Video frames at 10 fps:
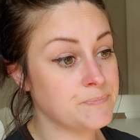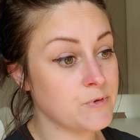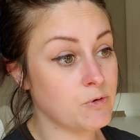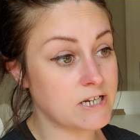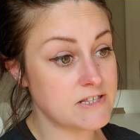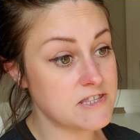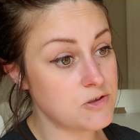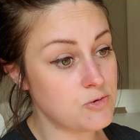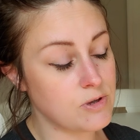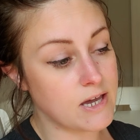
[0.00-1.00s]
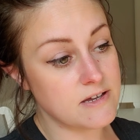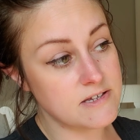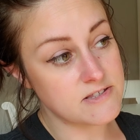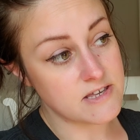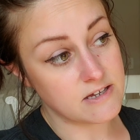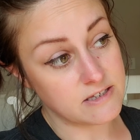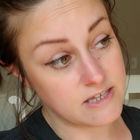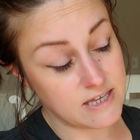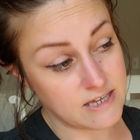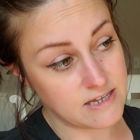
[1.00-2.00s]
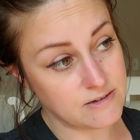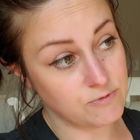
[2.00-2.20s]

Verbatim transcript: when I see you guys again,